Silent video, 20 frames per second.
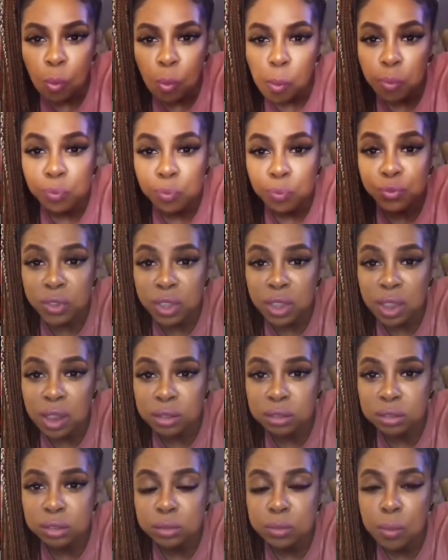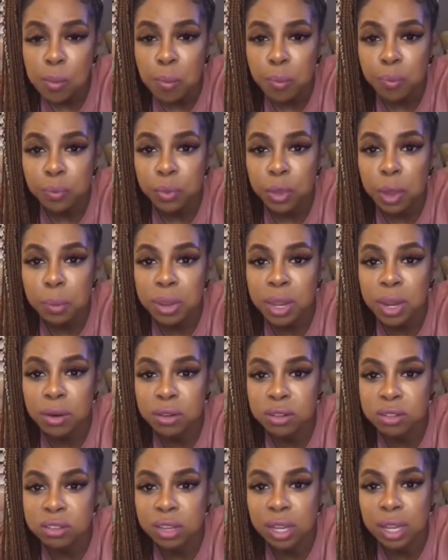Yes, a
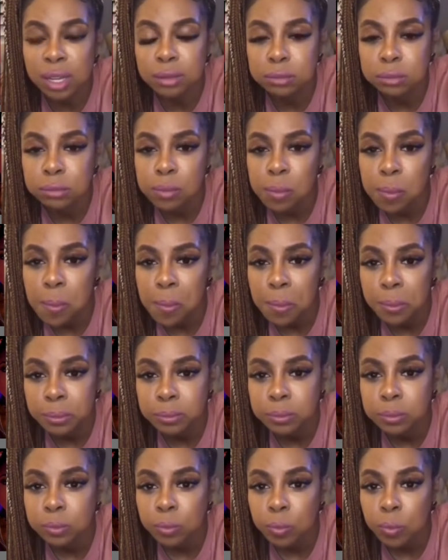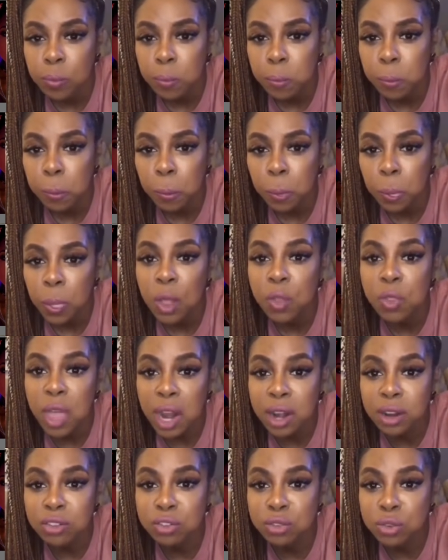parasite.
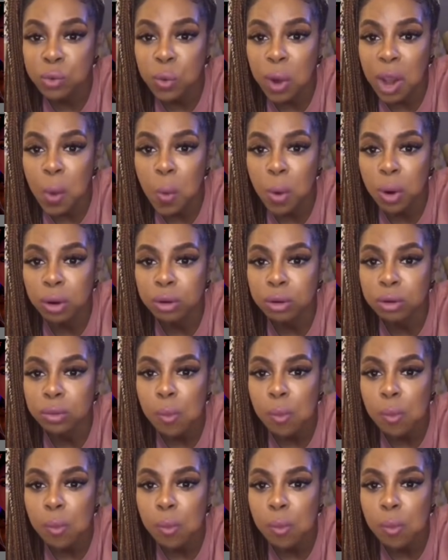That is the right word.